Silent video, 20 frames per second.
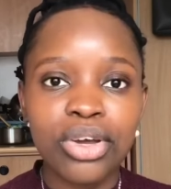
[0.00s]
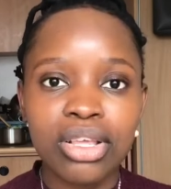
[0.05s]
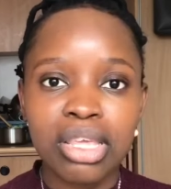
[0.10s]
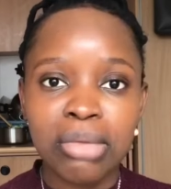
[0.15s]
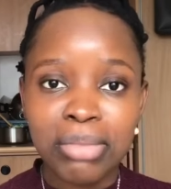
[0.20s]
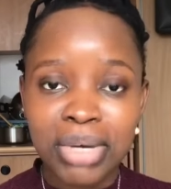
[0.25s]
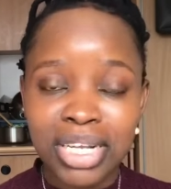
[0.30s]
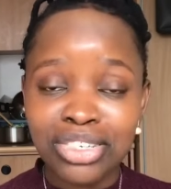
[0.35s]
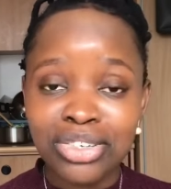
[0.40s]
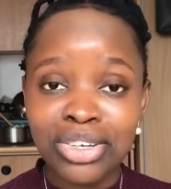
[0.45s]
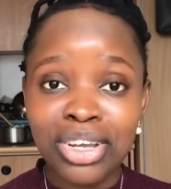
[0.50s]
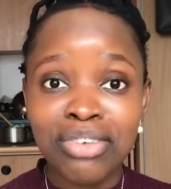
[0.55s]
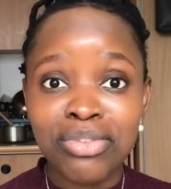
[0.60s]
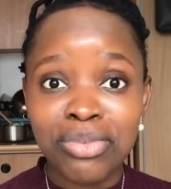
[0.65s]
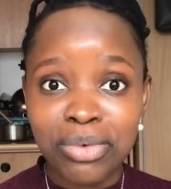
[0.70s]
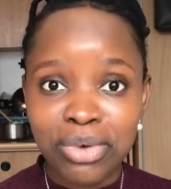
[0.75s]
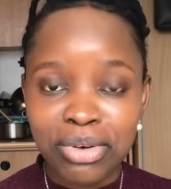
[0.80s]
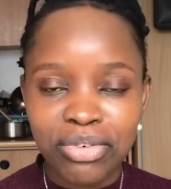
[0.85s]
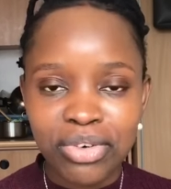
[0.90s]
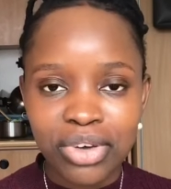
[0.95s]
Imagine you have
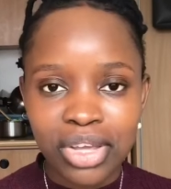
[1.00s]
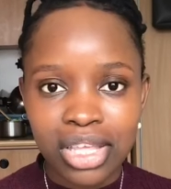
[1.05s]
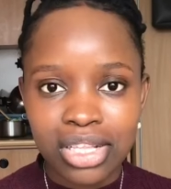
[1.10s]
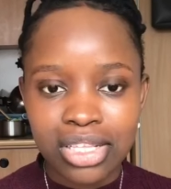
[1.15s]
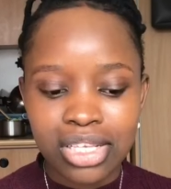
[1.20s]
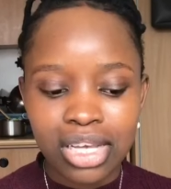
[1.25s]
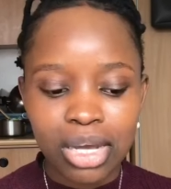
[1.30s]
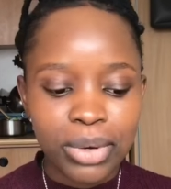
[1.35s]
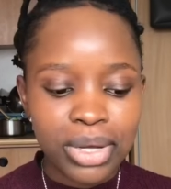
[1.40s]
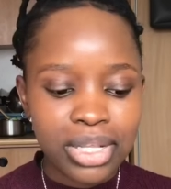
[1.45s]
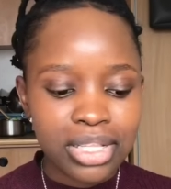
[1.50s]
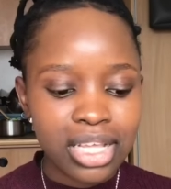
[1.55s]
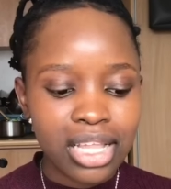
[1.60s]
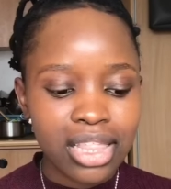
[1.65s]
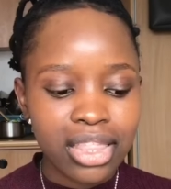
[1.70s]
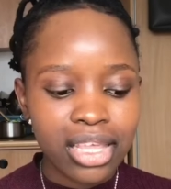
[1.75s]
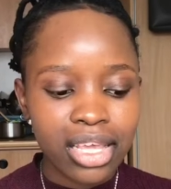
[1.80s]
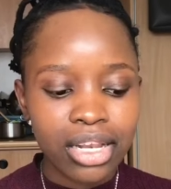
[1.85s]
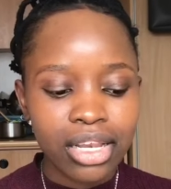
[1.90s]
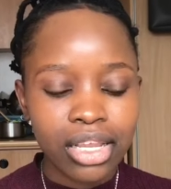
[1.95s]
to work for 8 hours
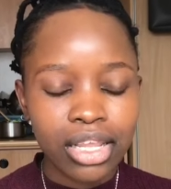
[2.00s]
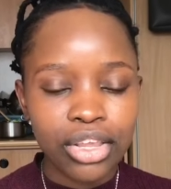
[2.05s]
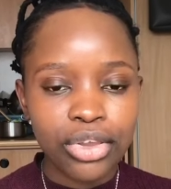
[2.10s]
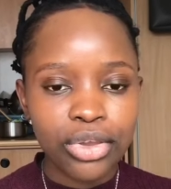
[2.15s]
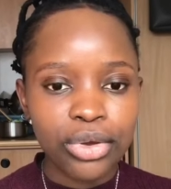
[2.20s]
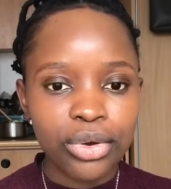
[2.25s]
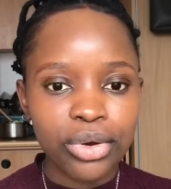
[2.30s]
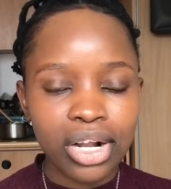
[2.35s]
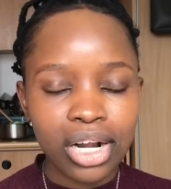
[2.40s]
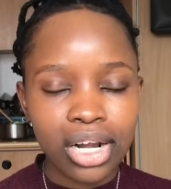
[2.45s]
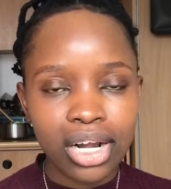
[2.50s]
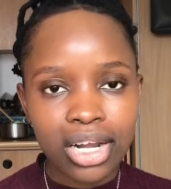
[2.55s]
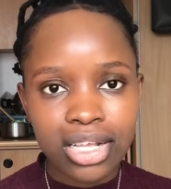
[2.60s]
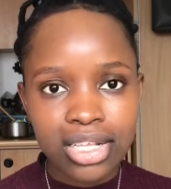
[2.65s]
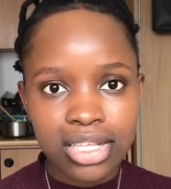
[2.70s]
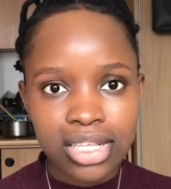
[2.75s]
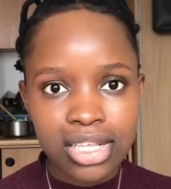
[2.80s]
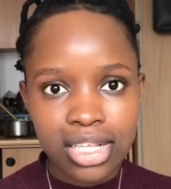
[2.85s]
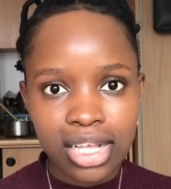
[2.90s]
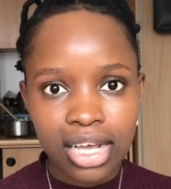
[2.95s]
and then your
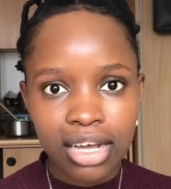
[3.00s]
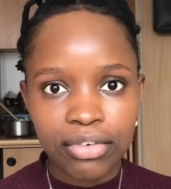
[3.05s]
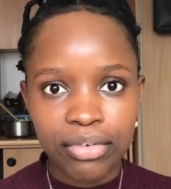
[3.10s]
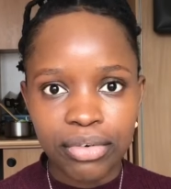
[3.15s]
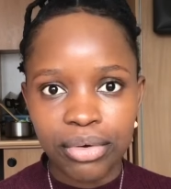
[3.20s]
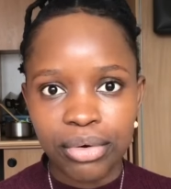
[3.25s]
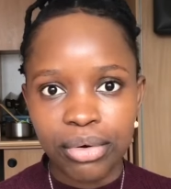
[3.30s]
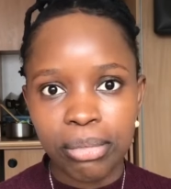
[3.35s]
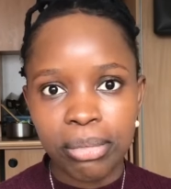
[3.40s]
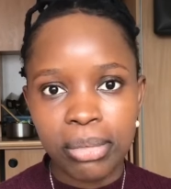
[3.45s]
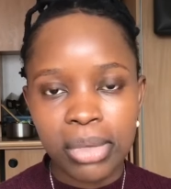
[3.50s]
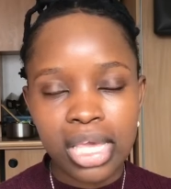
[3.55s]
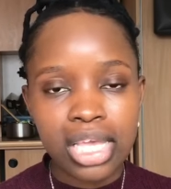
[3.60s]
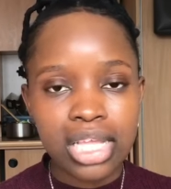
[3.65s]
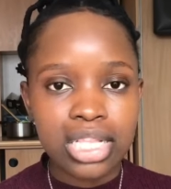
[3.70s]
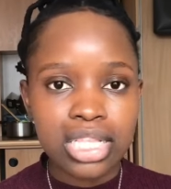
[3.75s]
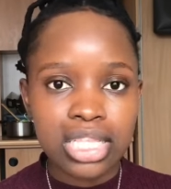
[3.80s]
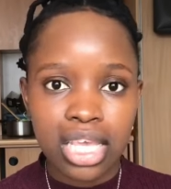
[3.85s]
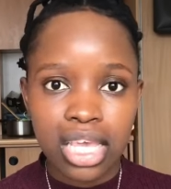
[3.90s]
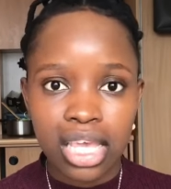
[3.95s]
classes are from
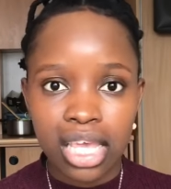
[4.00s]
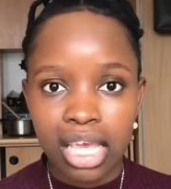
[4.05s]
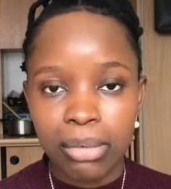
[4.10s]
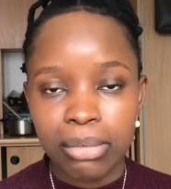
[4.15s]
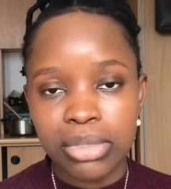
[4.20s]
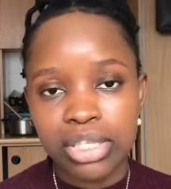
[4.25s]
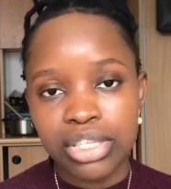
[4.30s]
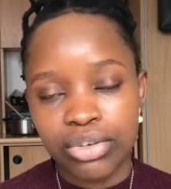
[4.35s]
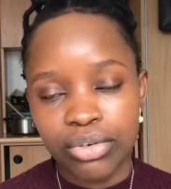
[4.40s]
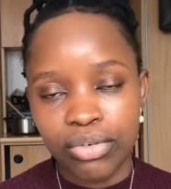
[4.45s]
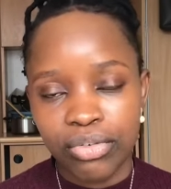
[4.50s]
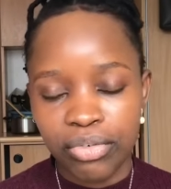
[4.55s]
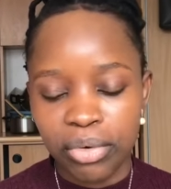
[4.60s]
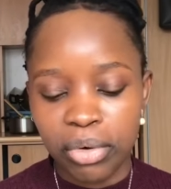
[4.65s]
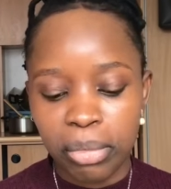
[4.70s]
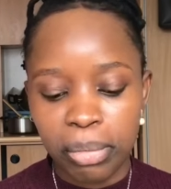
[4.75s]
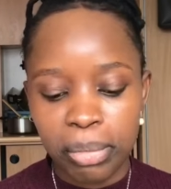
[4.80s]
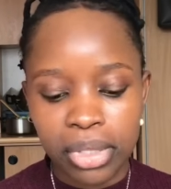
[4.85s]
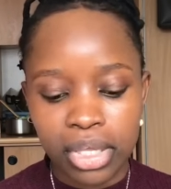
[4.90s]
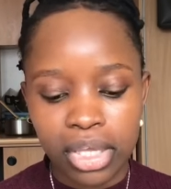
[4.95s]
8 a.m. till
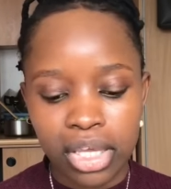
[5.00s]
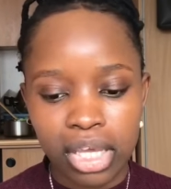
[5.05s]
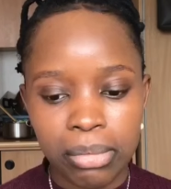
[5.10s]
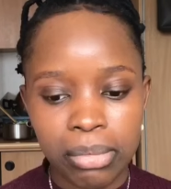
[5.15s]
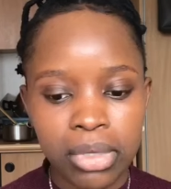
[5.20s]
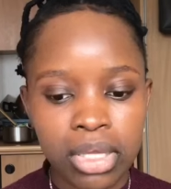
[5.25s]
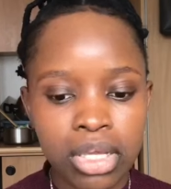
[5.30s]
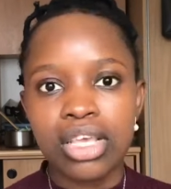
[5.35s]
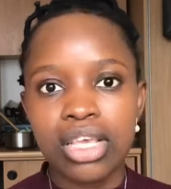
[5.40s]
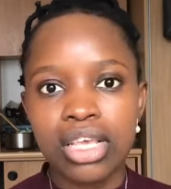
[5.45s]
4 p.m.